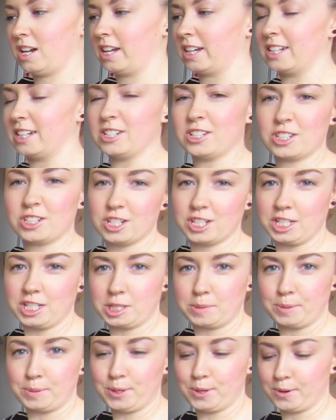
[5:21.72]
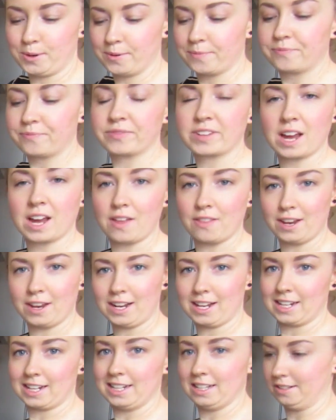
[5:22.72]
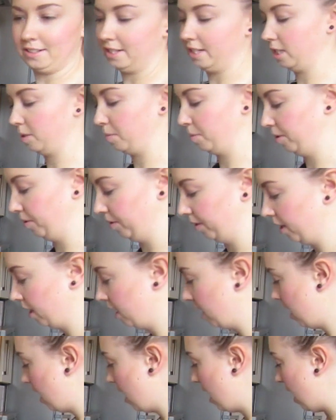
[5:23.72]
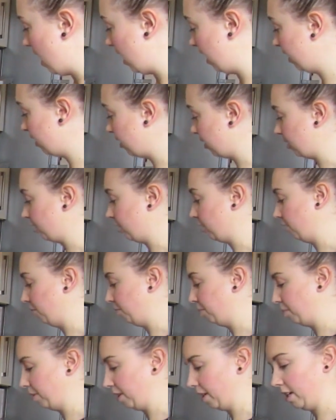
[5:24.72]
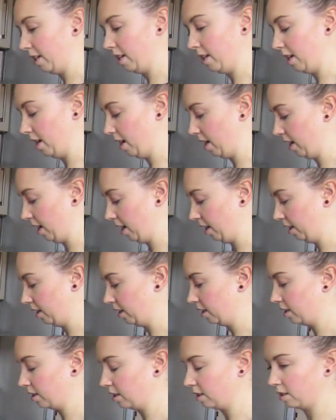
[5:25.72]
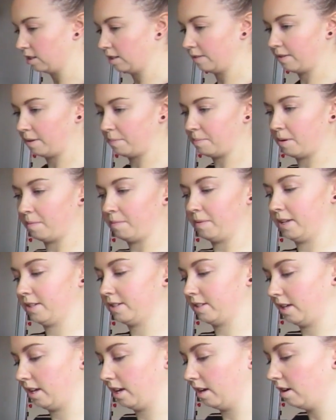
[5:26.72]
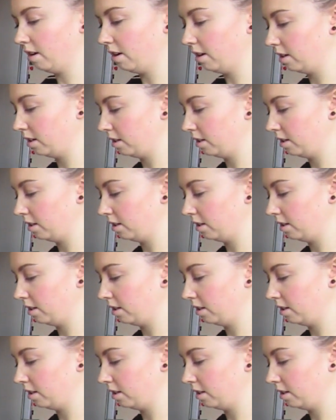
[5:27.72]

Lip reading: a dessert spoon and then like a little teaspoon, and I just scoop it in. So if I pop this here,